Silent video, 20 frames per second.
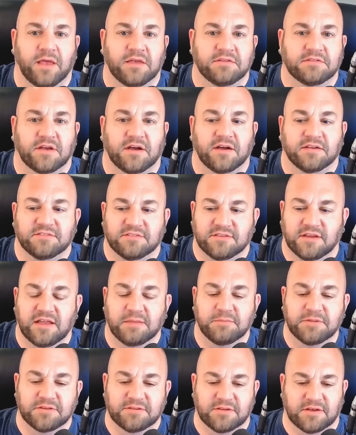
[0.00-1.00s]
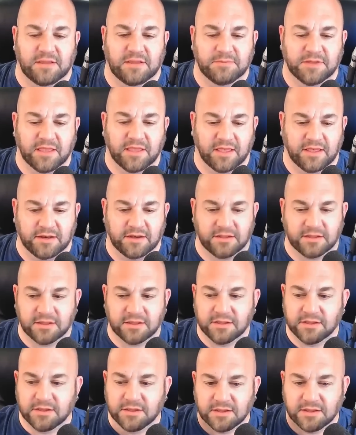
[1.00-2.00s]
ATAS time and time again.
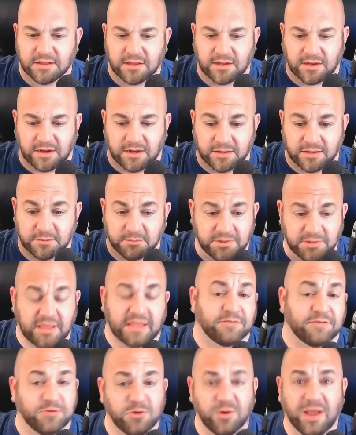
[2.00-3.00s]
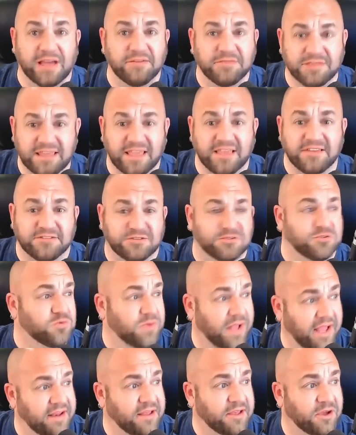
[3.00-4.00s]
Uh, if you have a Yaesu
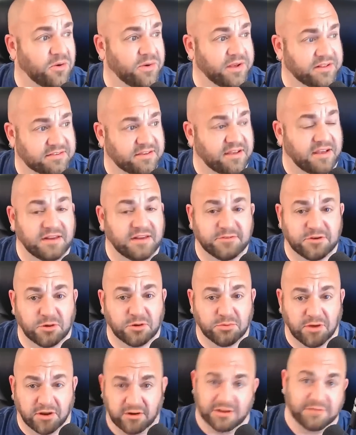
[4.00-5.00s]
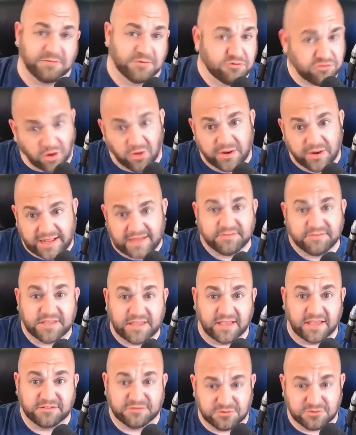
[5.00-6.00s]
radio, it's kind of a no-brainer. If you don't have a
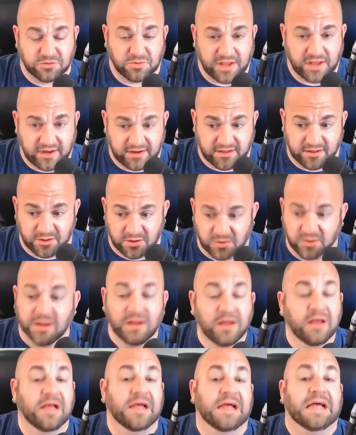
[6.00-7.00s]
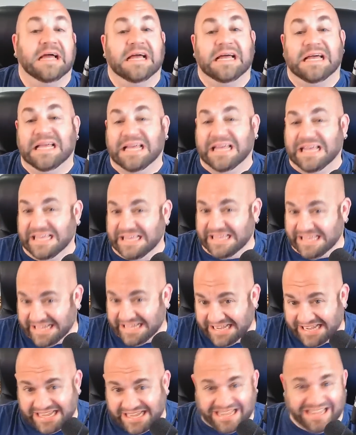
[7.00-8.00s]
Yaesu radio,
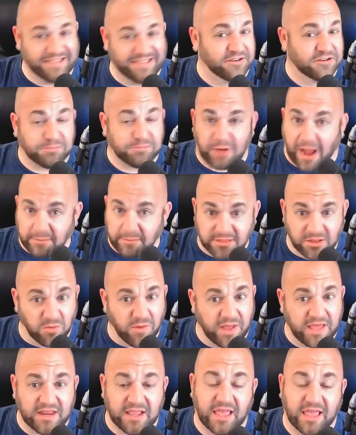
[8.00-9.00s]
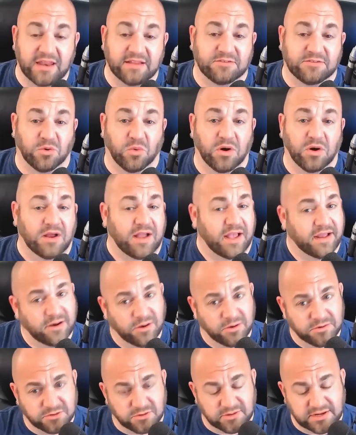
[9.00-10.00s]
ah, there's probably a way to get it to work. I
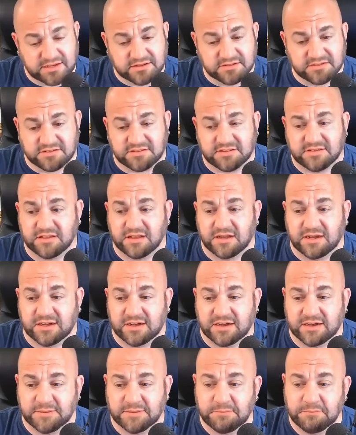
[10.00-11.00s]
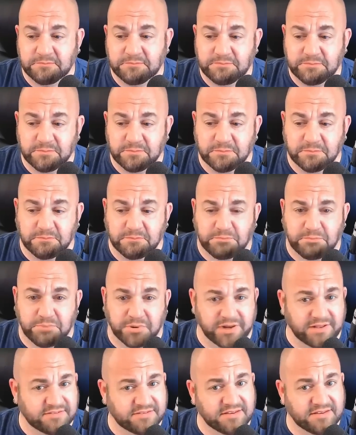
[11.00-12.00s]
know there is, um,
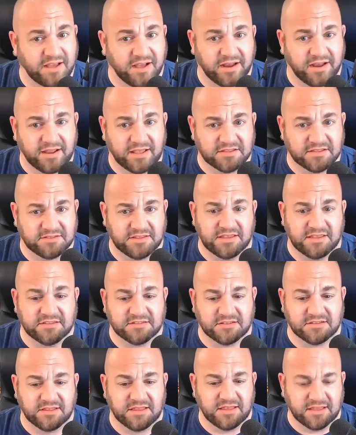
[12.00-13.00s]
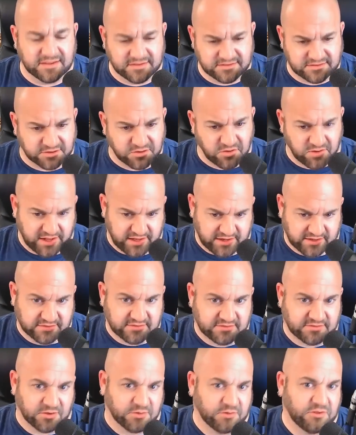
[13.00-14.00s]
but it's not as easily
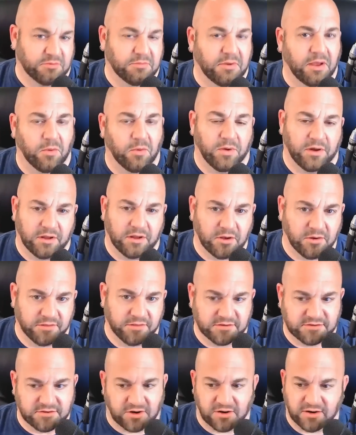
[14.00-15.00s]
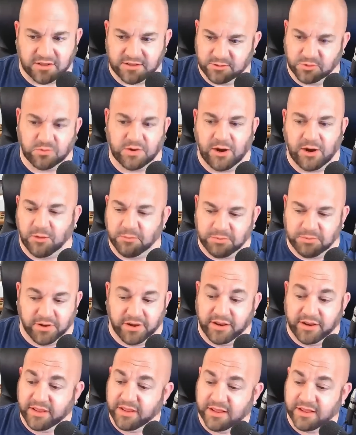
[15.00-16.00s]
integrated. So you might want to go the Tar Heel route.
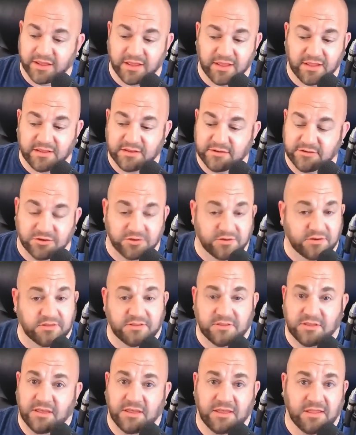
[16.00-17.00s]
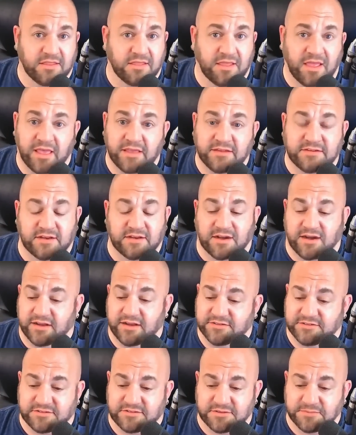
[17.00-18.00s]
But dude, the the
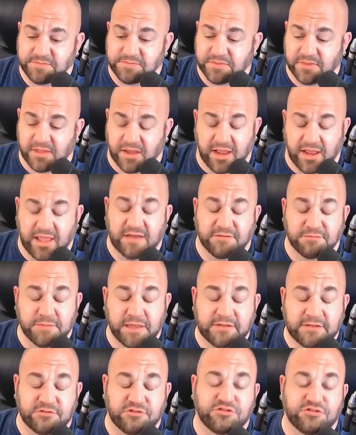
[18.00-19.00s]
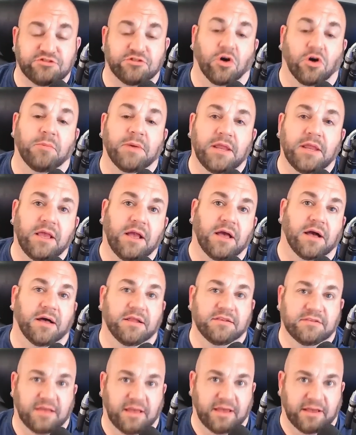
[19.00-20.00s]
ATAS, I have made so many
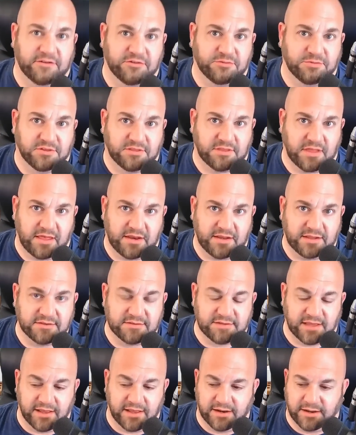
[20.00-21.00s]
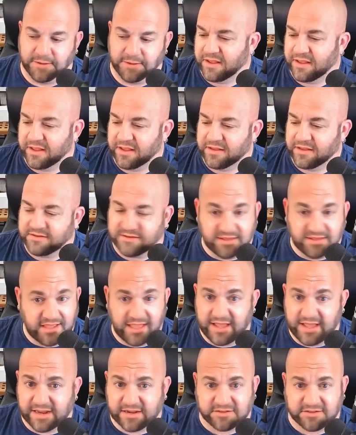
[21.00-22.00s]
contacts with that antenna.
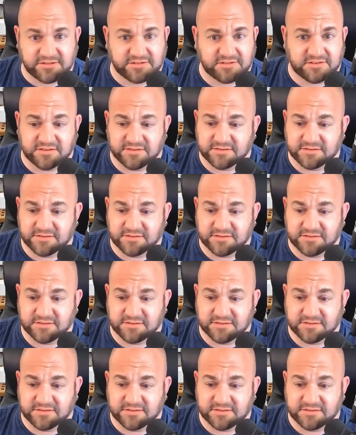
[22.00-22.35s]
DX